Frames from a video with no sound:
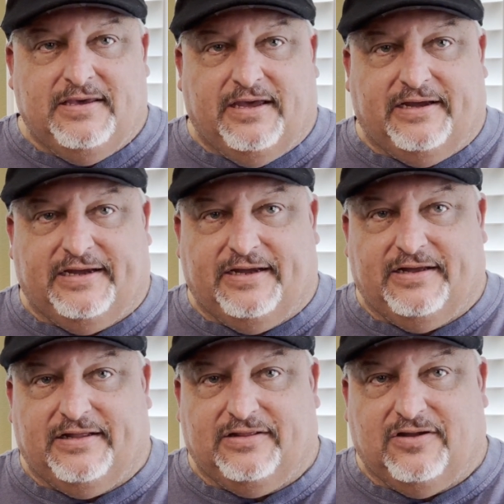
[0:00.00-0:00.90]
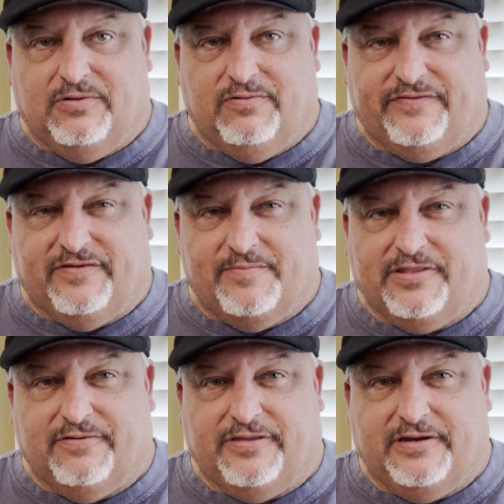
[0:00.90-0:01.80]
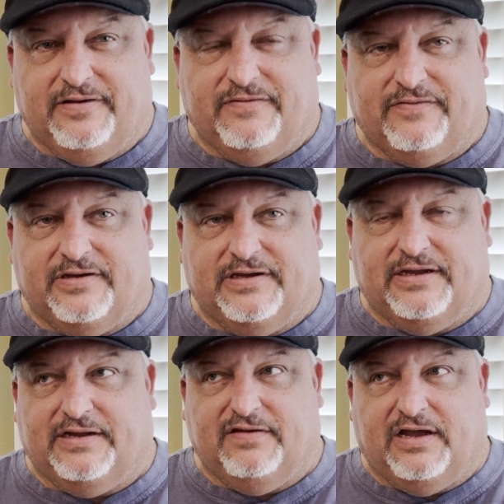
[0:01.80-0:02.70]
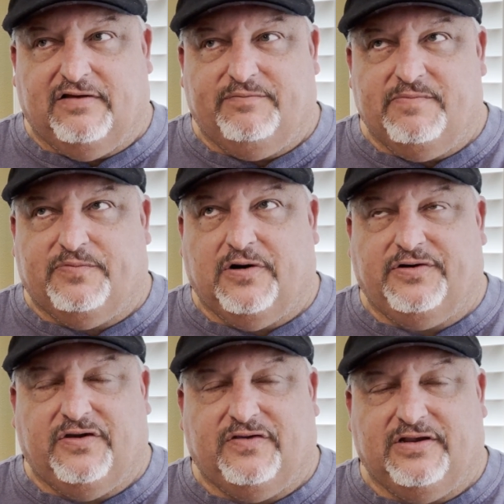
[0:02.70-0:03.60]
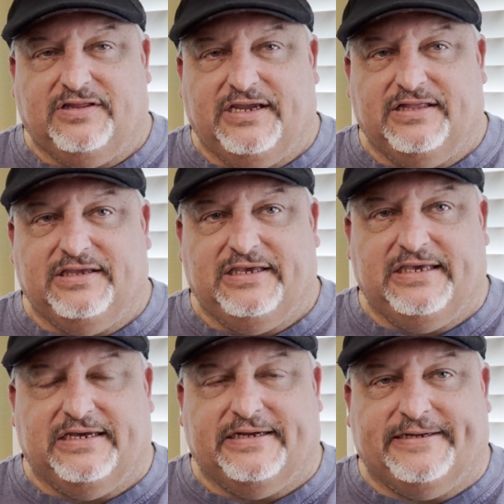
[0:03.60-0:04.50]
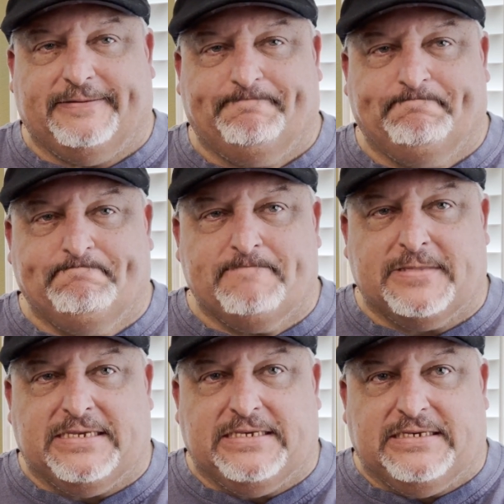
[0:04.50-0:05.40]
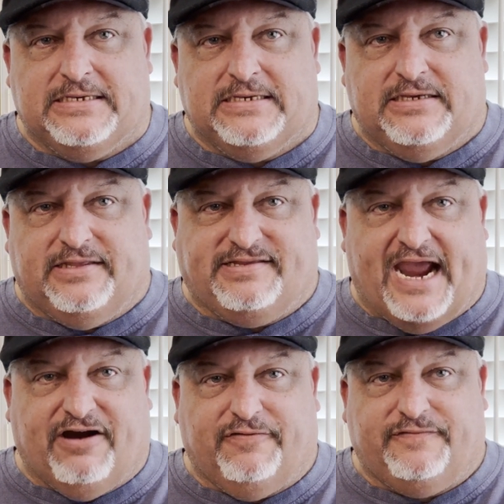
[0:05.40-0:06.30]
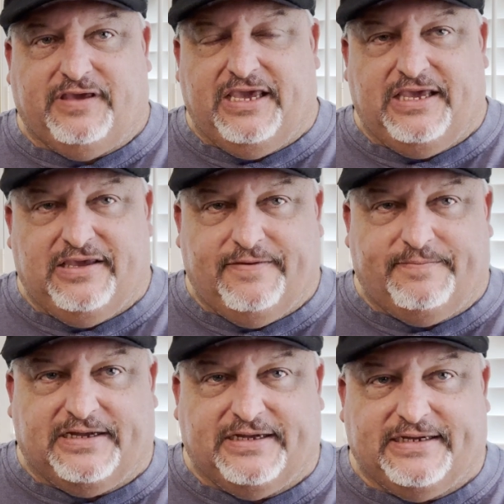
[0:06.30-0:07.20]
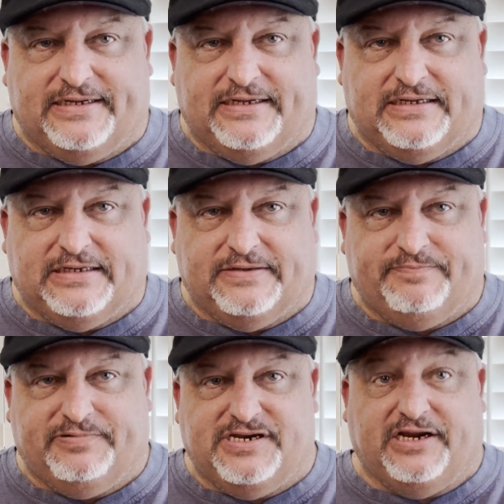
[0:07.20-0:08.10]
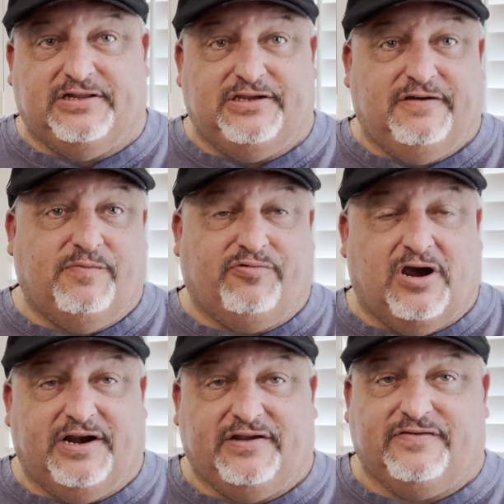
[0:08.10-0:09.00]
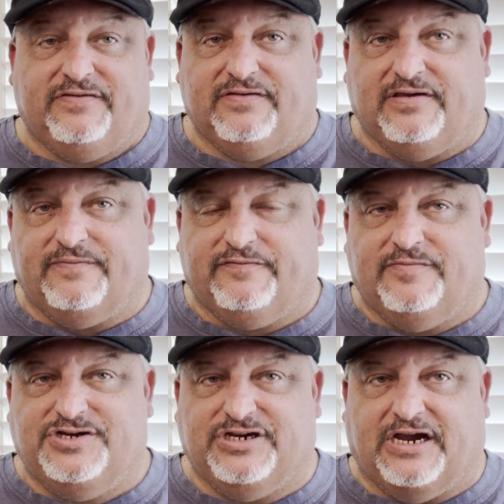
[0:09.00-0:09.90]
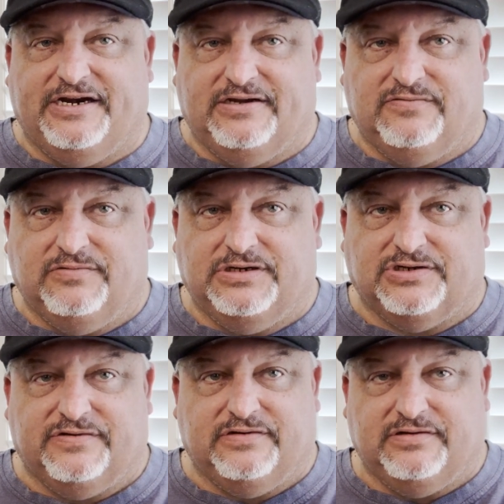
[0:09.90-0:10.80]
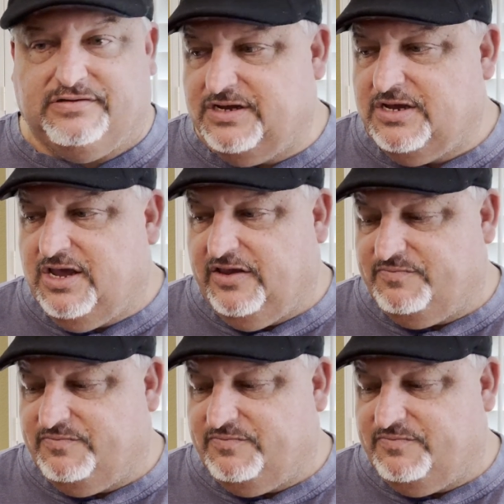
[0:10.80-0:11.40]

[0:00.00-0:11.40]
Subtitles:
along with some other things I've been purchasing lately. The tariff game, particularly if your products come from China, which, as